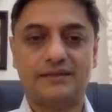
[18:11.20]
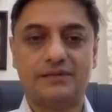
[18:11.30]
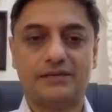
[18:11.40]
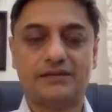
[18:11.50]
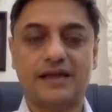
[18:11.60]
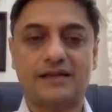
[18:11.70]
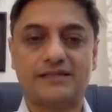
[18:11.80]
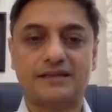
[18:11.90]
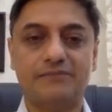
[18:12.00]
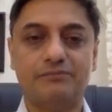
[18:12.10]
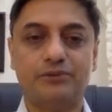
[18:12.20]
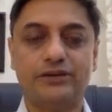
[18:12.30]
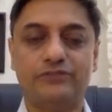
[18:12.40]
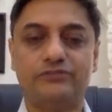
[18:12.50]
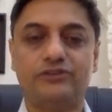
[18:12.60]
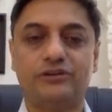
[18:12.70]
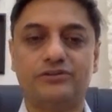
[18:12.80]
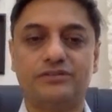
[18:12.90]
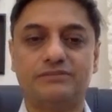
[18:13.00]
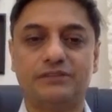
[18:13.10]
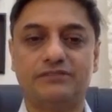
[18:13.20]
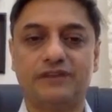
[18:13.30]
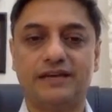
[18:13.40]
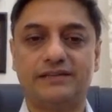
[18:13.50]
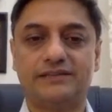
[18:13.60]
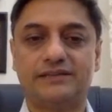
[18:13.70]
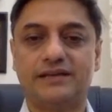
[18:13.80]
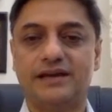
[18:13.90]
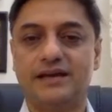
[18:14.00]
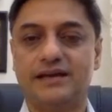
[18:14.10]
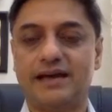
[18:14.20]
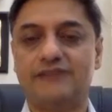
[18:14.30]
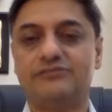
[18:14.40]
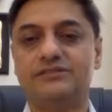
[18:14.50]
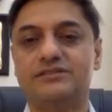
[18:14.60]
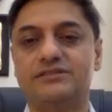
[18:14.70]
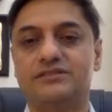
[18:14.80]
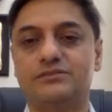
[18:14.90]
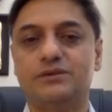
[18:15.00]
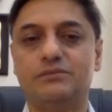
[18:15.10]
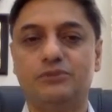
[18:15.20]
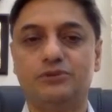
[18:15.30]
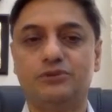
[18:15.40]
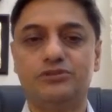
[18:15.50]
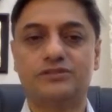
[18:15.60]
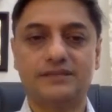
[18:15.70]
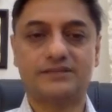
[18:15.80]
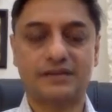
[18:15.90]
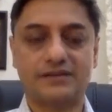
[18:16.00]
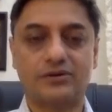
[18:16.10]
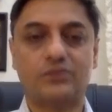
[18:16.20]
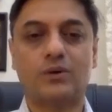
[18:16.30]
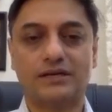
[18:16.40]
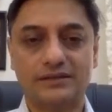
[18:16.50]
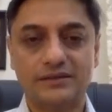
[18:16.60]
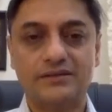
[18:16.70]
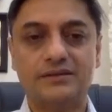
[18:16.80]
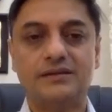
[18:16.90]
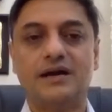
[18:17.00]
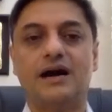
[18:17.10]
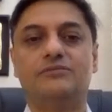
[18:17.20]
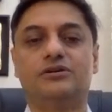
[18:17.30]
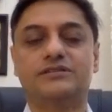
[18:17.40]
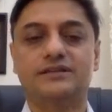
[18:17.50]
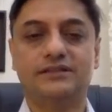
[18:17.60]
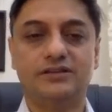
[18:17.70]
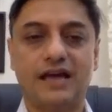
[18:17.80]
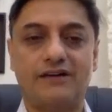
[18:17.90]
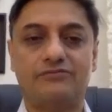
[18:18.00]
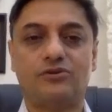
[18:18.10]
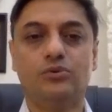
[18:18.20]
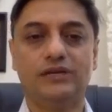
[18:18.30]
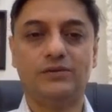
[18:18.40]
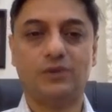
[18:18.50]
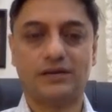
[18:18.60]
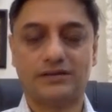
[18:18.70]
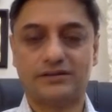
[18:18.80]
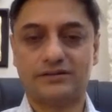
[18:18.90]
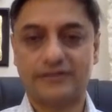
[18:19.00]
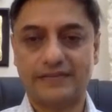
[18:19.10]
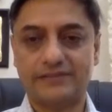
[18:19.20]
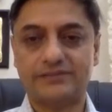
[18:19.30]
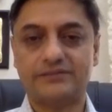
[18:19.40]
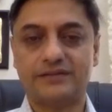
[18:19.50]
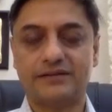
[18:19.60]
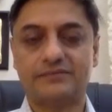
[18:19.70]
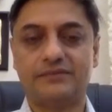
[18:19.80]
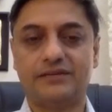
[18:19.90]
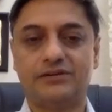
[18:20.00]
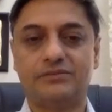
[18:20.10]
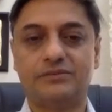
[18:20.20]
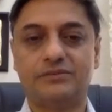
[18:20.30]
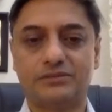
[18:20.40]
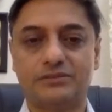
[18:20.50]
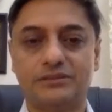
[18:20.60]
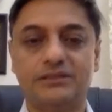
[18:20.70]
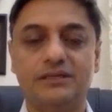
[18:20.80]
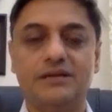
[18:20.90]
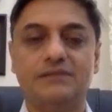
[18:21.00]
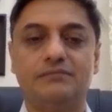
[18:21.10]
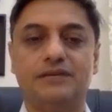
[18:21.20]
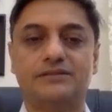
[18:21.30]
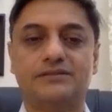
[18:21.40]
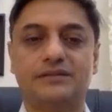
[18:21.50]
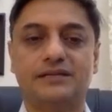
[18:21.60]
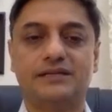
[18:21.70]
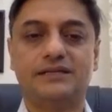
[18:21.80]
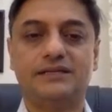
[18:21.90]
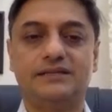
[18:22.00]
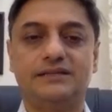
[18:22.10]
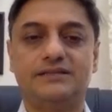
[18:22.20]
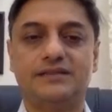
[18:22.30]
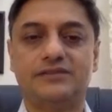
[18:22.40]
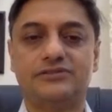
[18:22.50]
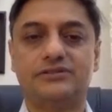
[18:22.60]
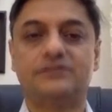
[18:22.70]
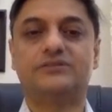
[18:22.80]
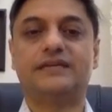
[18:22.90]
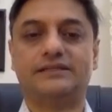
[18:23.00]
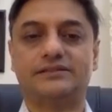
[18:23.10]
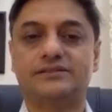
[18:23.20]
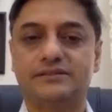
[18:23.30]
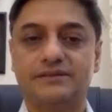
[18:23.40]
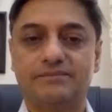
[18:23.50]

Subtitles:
But at some point, we've got to simplify it and have a system where most things run on one. I'm not saying we'll have only one rate. That may not be possible. But certainly the central rate